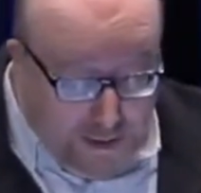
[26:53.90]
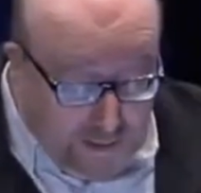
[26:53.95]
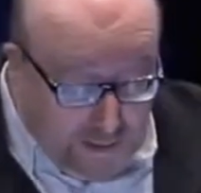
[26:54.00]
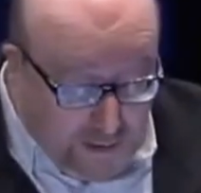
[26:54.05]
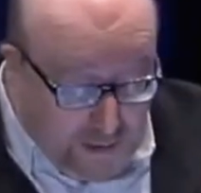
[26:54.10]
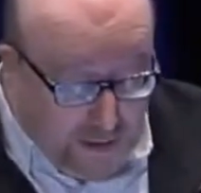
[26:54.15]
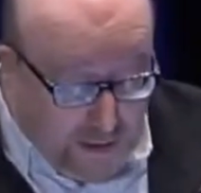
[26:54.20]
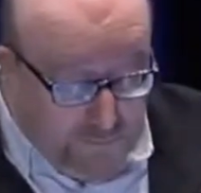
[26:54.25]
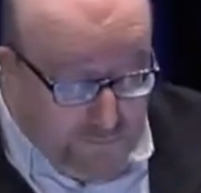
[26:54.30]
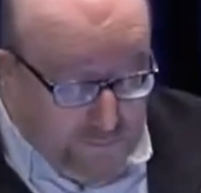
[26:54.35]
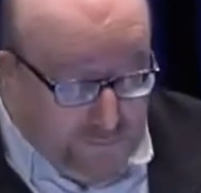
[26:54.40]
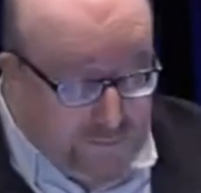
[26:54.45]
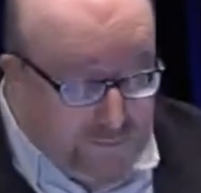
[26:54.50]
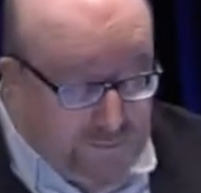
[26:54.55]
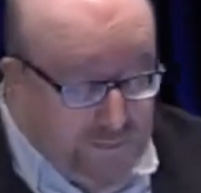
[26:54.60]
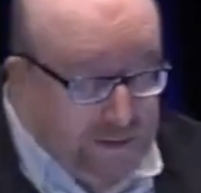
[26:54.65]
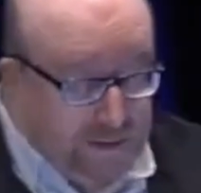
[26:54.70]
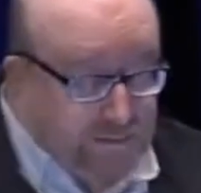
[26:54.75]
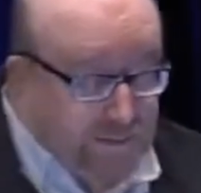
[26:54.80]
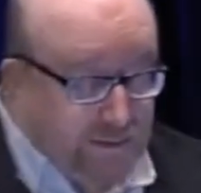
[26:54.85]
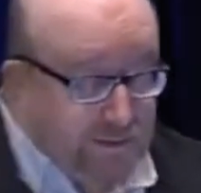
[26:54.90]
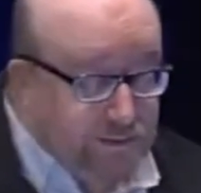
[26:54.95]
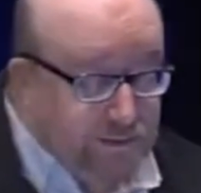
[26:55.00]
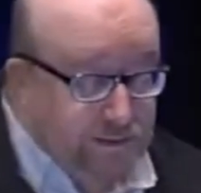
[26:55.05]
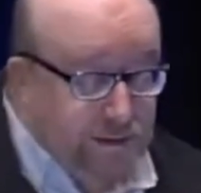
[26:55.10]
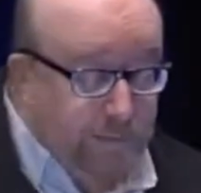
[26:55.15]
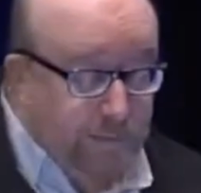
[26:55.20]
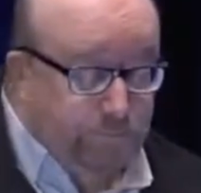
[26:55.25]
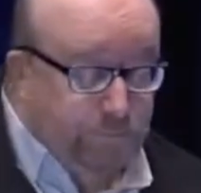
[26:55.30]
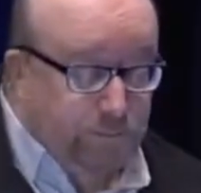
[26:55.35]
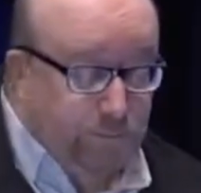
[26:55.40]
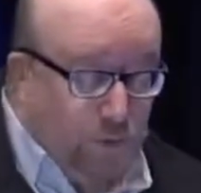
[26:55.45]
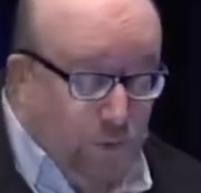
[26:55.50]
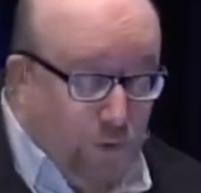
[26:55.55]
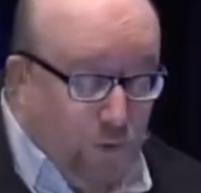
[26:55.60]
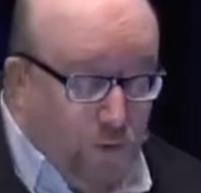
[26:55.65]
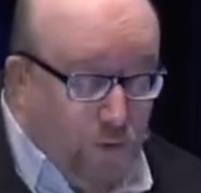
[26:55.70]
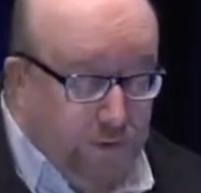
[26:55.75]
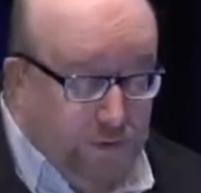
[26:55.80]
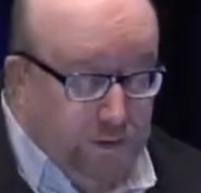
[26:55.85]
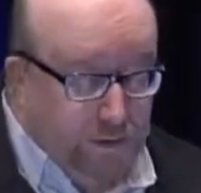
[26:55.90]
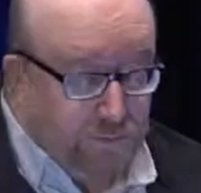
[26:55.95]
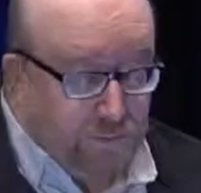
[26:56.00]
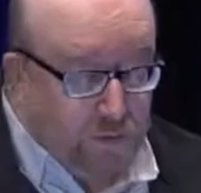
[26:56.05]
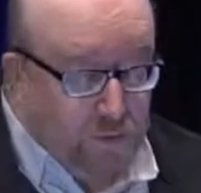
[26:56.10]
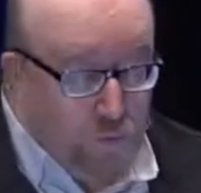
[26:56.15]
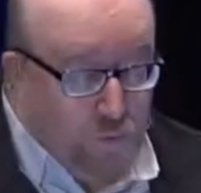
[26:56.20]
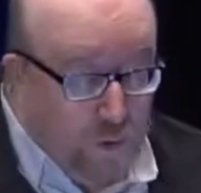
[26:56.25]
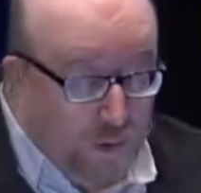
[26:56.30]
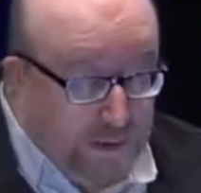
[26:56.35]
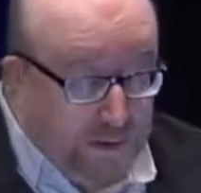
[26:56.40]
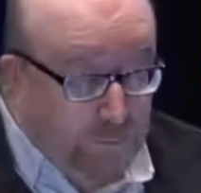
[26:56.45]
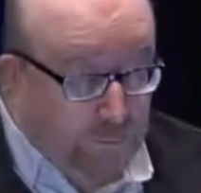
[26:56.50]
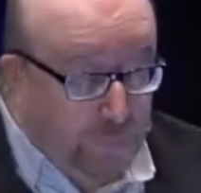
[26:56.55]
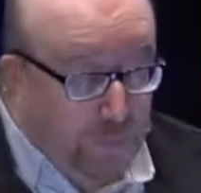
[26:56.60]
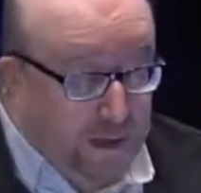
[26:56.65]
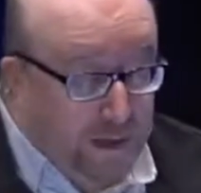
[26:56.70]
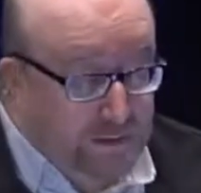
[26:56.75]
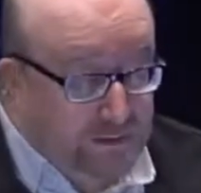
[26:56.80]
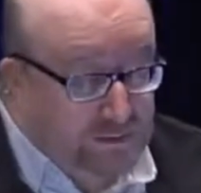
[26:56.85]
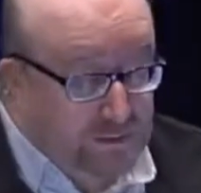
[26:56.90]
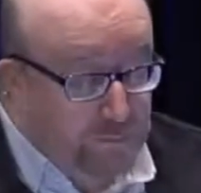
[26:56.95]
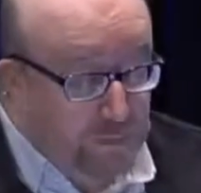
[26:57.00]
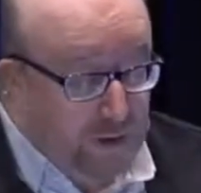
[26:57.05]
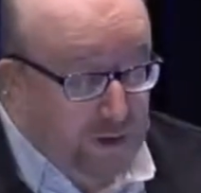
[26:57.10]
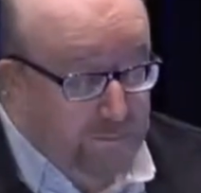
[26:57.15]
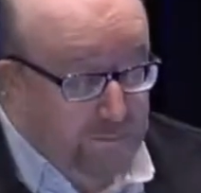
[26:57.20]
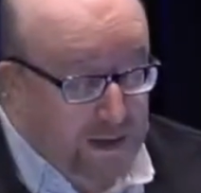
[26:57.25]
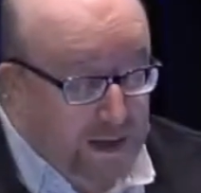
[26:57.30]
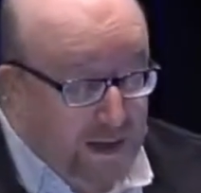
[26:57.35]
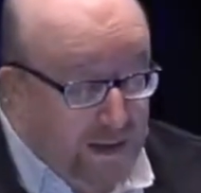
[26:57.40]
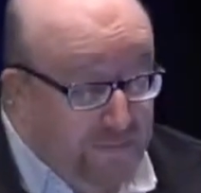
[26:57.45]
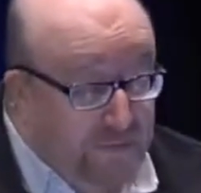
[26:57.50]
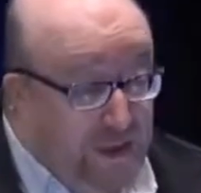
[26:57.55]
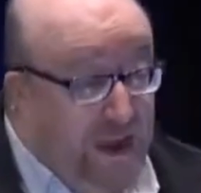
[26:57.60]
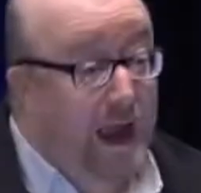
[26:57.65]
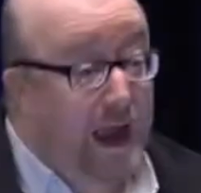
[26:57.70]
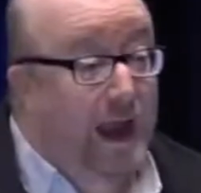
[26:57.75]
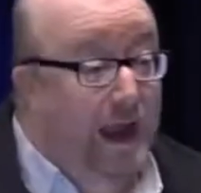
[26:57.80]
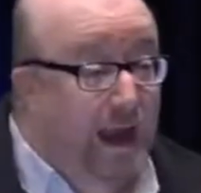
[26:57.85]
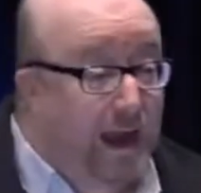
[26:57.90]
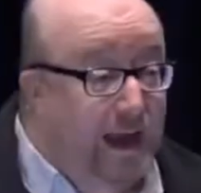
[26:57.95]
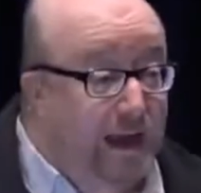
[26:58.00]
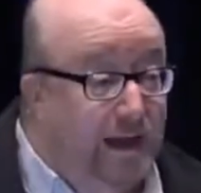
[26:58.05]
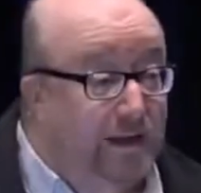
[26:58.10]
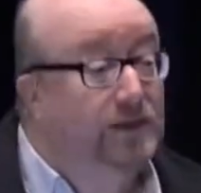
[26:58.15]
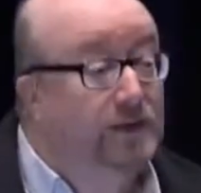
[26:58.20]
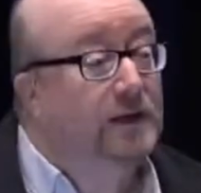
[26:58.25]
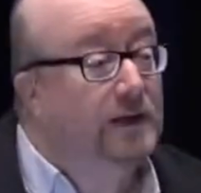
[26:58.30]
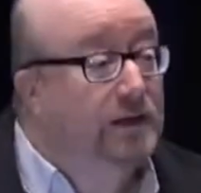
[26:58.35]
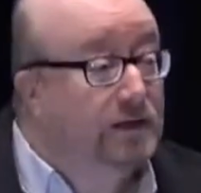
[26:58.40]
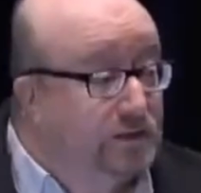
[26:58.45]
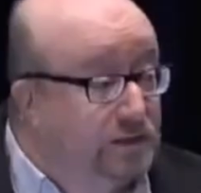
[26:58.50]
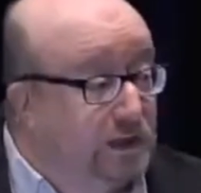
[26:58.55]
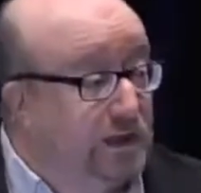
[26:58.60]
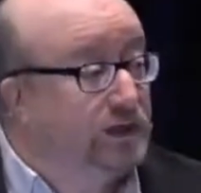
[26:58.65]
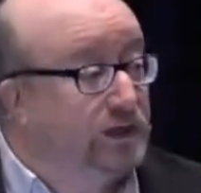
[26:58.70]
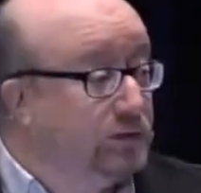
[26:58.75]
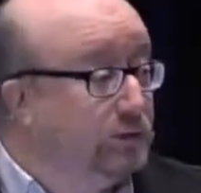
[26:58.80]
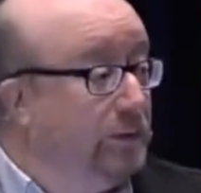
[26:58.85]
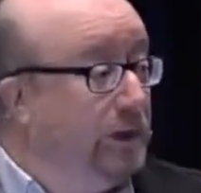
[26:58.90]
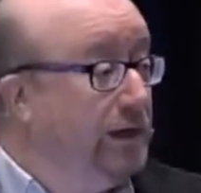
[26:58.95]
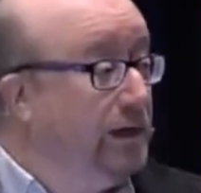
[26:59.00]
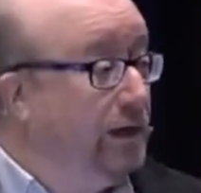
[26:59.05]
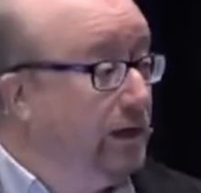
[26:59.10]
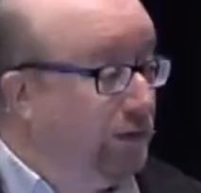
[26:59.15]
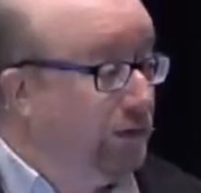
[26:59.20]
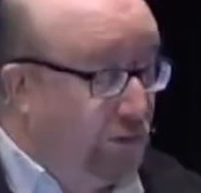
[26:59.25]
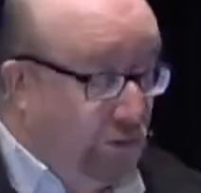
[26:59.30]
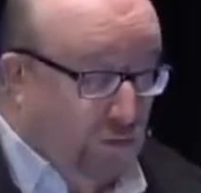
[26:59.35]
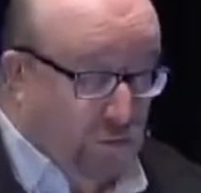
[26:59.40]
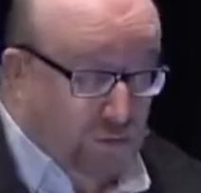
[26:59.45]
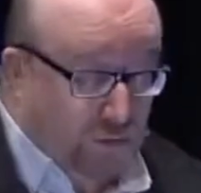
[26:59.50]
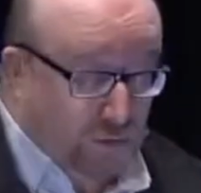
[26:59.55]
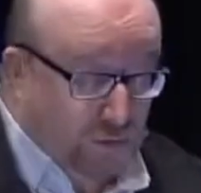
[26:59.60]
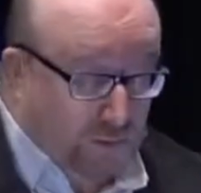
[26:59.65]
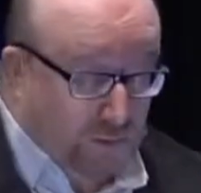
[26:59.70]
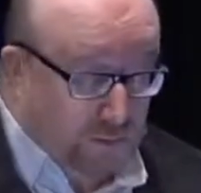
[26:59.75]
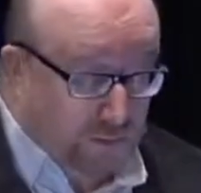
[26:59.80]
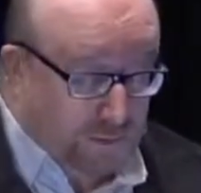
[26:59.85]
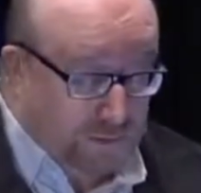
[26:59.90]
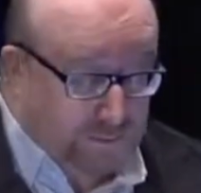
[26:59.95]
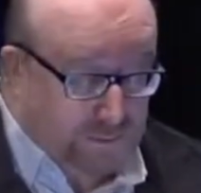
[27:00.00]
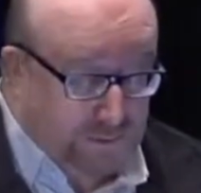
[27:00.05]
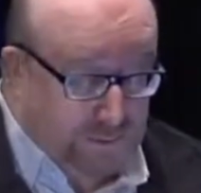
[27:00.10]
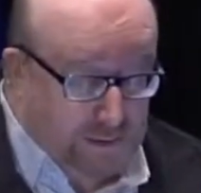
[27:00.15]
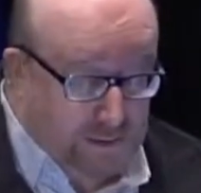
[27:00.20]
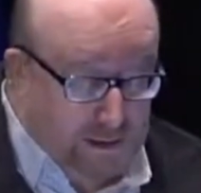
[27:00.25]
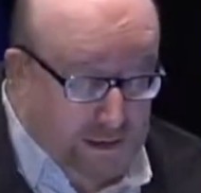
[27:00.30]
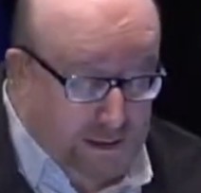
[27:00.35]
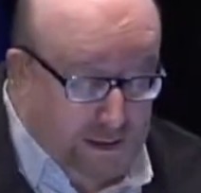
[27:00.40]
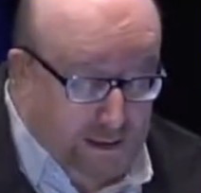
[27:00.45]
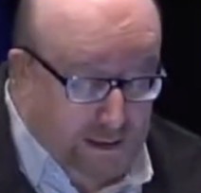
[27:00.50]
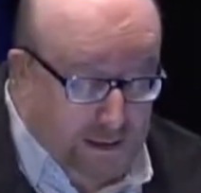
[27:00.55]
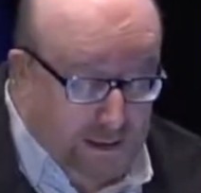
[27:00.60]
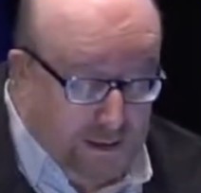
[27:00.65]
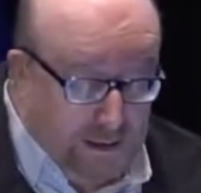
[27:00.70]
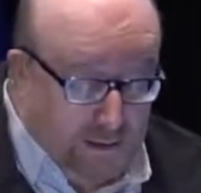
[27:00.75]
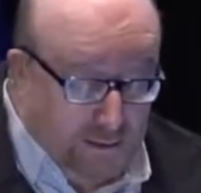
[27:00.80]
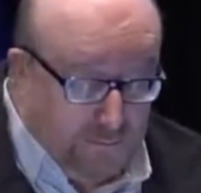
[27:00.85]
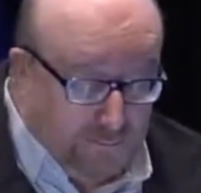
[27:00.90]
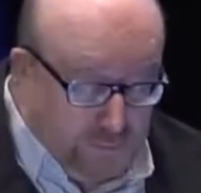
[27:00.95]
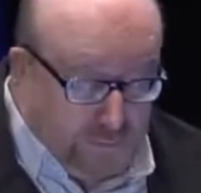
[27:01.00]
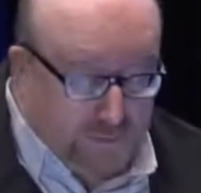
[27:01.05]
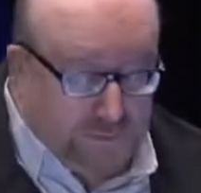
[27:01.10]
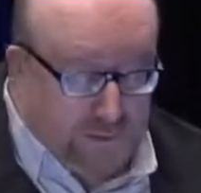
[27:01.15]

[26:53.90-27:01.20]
106, accept, Lord, the willing praise of my mouth and teach me your laws. Verse